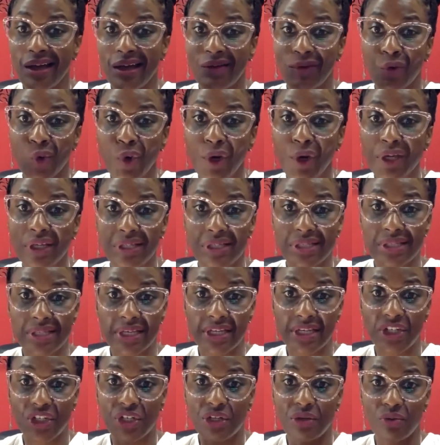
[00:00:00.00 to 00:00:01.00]

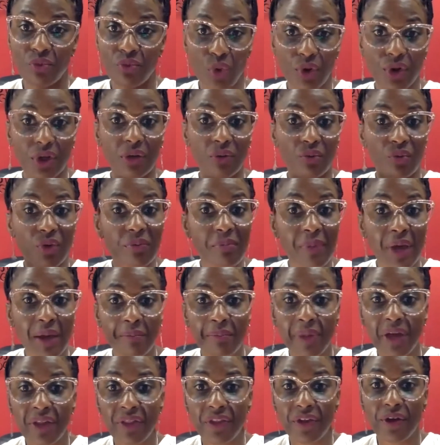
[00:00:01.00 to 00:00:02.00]
organization, working with my
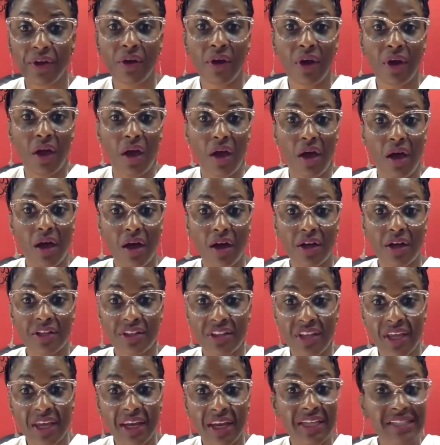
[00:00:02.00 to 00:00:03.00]
mother
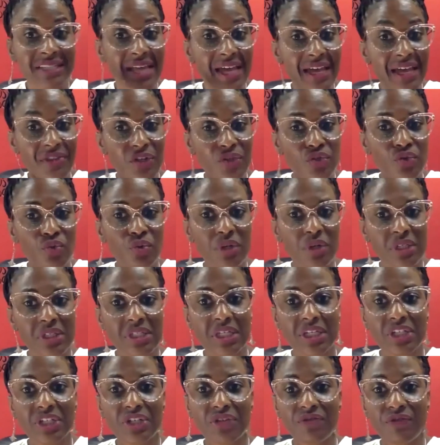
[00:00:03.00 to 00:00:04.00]
that has had this
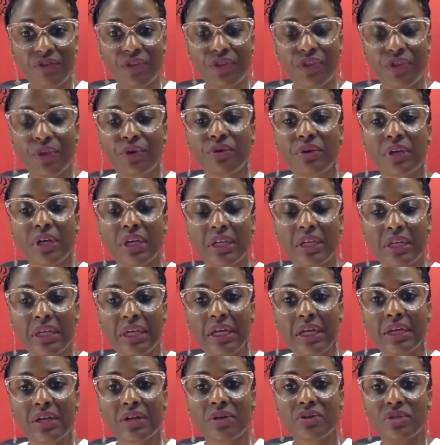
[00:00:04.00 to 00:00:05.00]
organization for 30
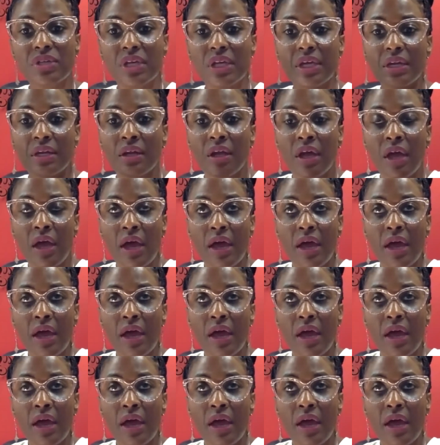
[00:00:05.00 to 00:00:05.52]
years and